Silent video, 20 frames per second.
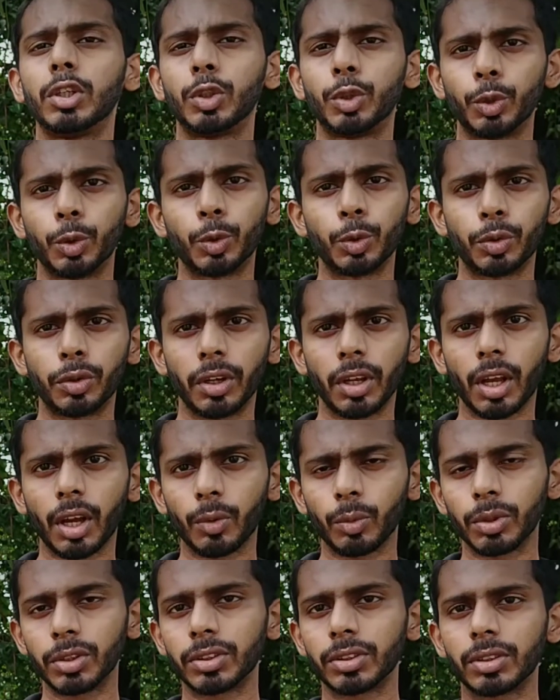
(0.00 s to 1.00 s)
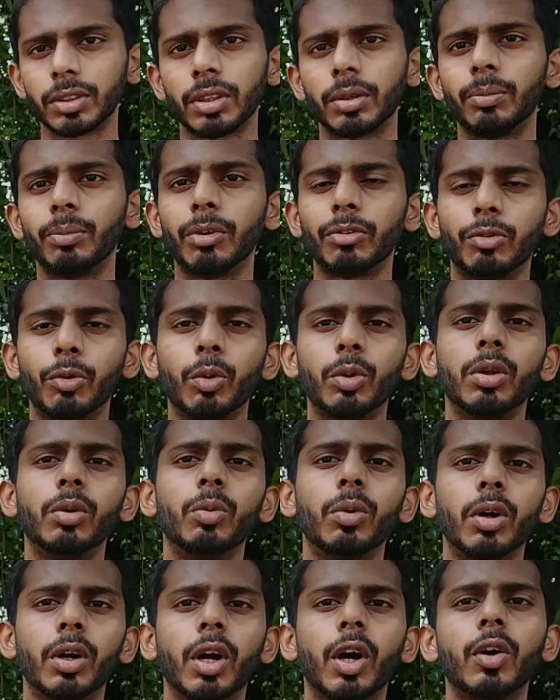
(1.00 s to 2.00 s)
2 to 3 hours before the
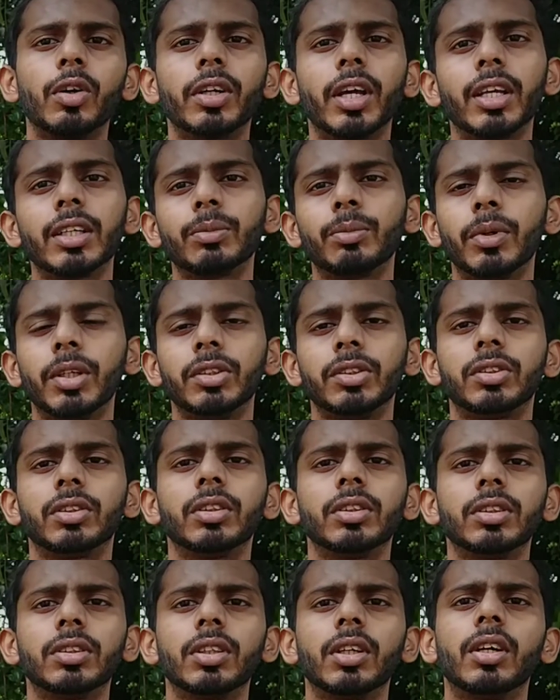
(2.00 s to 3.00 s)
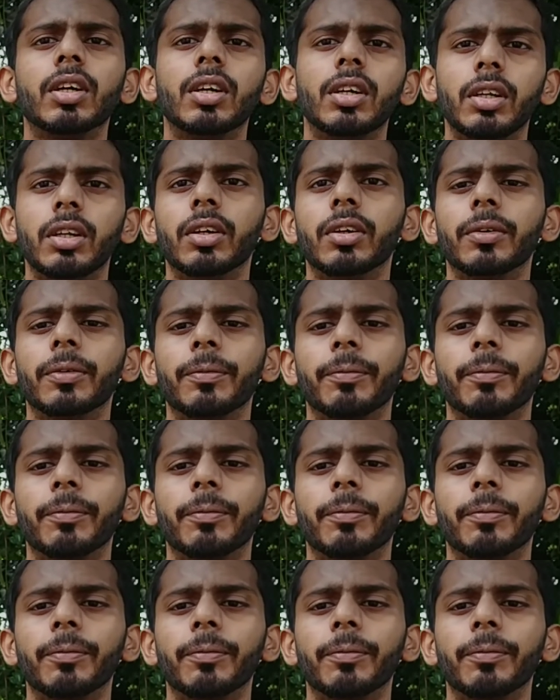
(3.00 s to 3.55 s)
workout as mentioned earlier.